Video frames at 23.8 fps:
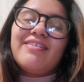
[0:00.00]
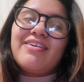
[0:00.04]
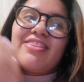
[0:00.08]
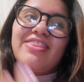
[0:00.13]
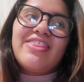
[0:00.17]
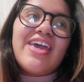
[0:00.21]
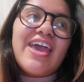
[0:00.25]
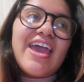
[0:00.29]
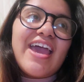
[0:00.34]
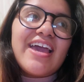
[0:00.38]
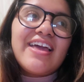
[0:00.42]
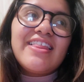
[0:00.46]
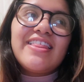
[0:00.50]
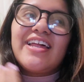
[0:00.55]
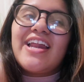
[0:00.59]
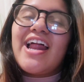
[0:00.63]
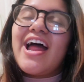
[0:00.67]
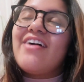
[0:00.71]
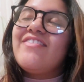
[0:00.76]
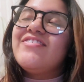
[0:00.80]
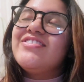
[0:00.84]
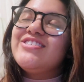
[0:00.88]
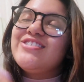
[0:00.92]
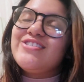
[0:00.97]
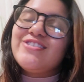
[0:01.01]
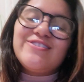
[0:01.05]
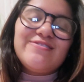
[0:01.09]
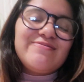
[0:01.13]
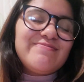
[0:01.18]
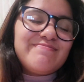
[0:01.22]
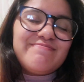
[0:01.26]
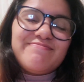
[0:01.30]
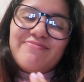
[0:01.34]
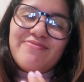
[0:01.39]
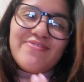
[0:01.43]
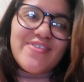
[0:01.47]
thing that I haven't
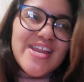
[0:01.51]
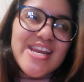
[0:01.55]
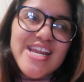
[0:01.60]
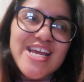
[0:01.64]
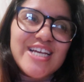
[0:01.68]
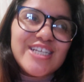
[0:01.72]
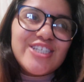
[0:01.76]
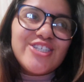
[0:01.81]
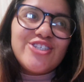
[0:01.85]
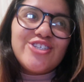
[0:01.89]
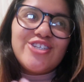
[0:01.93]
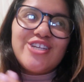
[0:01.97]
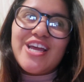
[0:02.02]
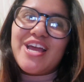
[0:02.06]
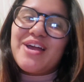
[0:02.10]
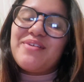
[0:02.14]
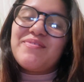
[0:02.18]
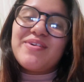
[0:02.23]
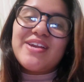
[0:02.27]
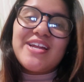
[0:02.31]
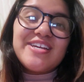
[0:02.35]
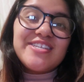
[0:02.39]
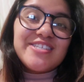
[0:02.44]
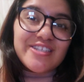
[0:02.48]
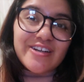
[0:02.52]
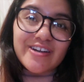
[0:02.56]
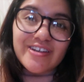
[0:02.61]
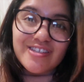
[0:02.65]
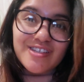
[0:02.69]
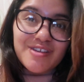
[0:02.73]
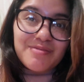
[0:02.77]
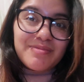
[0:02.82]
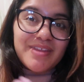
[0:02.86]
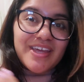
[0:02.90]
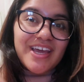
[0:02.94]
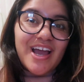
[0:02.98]
finished and when I start
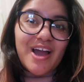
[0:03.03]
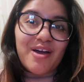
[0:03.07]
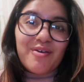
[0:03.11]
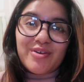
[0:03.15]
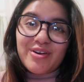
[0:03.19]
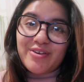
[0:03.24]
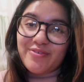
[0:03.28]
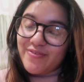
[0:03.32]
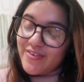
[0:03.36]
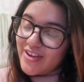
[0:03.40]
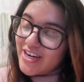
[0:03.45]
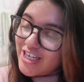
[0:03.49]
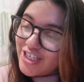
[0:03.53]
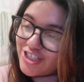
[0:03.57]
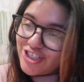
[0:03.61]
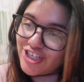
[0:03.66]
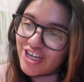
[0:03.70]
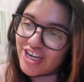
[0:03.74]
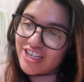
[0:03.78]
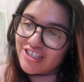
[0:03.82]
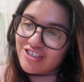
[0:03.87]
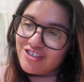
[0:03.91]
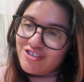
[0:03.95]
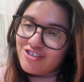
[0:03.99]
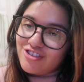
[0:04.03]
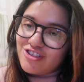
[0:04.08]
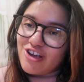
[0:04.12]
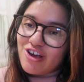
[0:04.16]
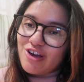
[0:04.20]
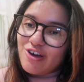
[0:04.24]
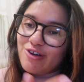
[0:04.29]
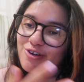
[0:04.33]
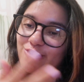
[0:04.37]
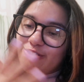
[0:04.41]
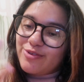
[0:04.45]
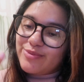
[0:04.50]
something I want to finish it
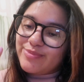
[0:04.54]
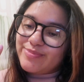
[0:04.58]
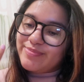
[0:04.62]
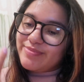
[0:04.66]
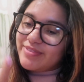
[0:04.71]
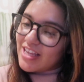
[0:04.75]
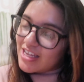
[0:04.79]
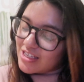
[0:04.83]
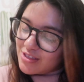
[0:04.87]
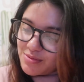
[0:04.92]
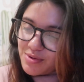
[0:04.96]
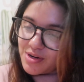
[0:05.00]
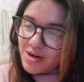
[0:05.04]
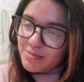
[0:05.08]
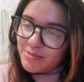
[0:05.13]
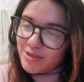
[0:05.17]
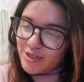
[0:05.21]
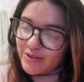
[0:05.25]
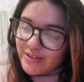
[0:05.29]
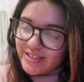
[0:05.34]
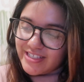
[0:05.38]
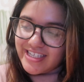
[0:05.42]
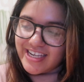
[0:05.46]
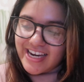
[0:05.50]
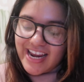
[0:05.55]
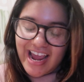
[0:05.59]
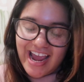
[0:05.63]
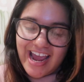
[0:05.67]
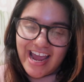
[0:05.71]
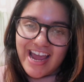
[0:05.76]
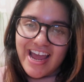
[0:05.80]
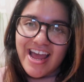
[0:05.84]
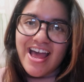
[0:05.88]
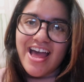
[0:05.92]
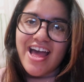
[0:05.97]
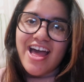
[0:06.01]
so that's what I'm doing
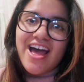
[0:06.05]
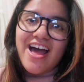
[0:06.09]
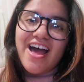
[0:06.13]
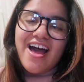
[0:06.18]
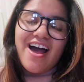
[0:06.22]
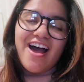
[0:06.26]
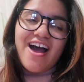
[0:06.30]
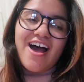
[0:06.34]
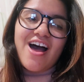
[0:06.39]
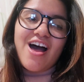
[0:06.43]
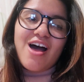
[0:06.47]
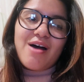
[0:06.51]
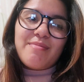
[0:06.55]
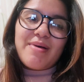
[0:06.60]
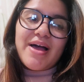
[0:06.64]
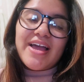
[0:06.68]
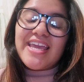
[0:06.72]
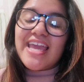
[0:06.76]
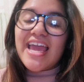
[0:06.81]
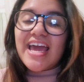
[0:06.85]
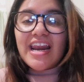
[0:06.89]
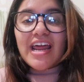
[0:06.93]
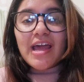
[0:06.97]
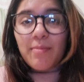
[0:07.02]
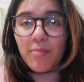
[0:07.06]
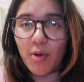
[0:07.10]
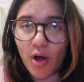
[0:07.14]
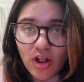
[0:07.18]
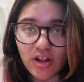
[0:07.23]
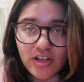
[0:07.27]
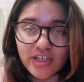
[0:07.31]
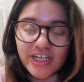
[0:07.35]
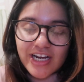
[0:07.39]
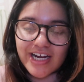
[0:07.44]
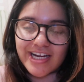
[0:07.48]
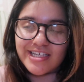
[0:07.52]
today. Um, again I
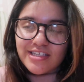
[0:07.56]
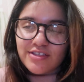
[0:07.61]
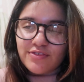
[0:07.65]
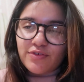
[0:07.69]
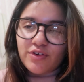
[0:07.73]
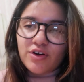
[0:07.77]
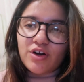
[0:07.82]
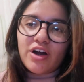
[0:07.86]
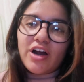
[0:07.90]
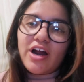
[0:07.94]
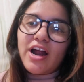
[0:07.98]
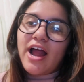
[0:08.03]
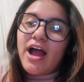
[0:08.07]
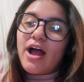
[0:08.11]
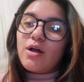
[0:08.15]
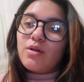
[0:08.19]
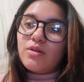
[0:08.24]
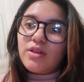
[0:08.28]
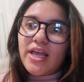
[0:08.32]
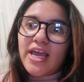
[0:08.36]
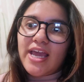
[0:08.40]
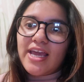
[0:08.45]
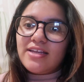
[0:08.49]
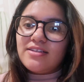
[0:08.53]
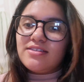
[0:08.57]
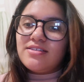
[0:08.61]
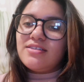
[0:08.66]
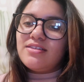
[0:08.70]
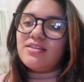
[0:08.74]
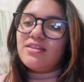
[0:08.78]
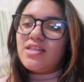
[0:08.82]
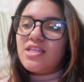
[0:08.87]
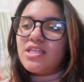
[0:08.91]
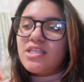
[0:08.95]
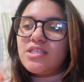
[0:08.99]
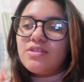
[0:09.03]
apologize for how late
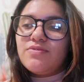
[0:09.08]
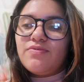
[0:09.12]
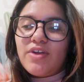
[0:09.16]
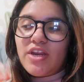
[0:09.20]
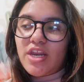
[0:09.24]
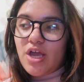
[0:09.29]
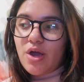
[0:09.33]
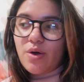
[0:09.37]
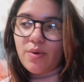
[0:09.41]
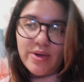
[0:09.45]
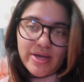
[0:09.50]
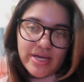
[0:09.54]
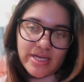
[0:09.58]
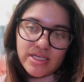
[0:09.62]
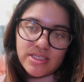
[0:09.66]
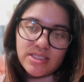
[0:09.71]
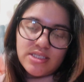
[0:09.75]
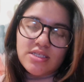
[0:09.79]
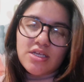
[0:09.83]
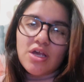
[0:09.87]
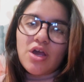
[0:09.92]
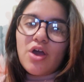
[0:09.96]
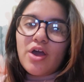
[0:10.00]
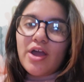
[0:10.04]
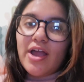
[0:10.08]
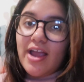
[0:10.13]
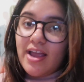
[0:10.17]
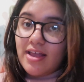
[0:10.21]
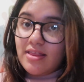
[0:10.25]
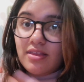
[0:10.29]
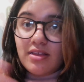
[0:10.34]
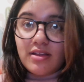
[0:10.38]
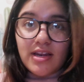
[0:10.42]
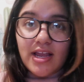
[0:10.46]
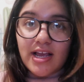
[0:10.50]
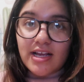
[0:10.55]
this video is
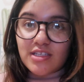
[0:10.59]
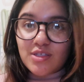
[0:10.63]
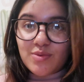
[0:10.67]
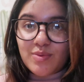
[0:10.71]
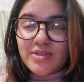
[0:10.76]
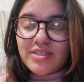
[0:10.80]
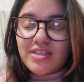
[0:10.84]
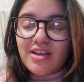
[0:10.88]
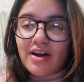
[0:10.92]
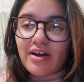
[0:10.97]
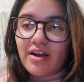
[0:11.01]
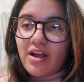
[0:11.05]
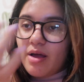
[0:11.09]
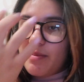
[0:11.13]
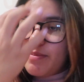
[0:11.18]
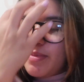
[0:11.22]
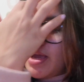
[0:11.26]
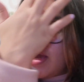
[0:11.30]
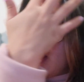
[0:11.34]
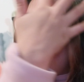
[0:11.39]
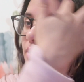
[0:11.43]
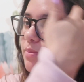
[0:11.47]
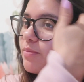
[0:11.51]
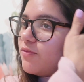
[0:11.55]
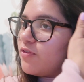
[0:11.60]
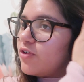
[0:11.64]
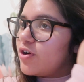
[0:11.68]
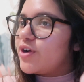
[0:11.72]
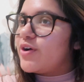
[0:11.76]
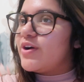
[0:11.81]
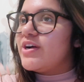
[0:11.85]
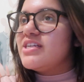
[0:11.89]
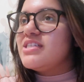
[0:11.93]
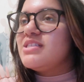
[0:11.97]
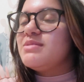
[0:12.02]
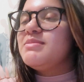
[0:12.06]
and the next ones that are coming up for
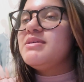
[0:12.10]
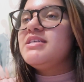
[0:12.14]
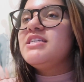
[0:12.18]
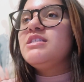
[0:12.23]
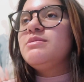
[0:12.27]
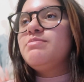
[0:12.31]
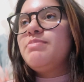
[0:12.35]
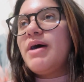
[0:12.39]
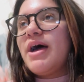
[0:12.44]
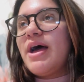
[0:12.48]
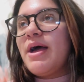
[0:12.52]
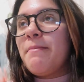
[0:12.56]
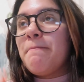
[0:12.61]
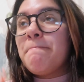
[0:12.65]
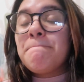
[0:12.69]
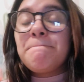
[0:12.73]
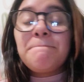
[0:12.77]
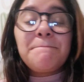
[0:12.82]
Christmas but